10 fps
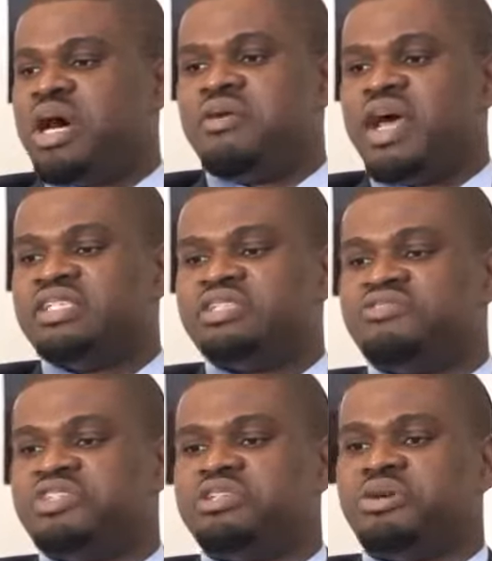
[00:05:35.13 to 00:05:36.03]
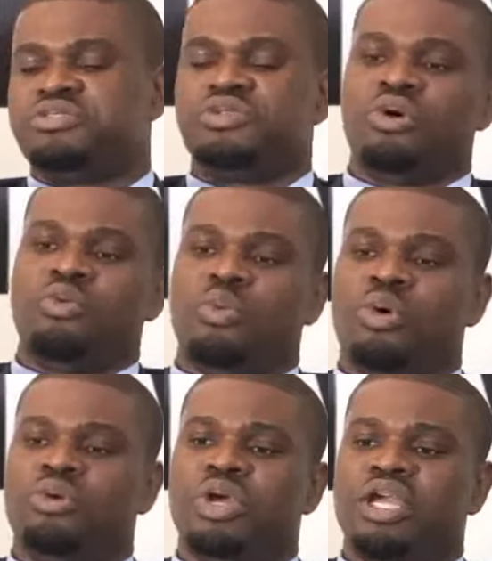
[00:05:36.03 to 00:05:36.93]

arise if she does not want,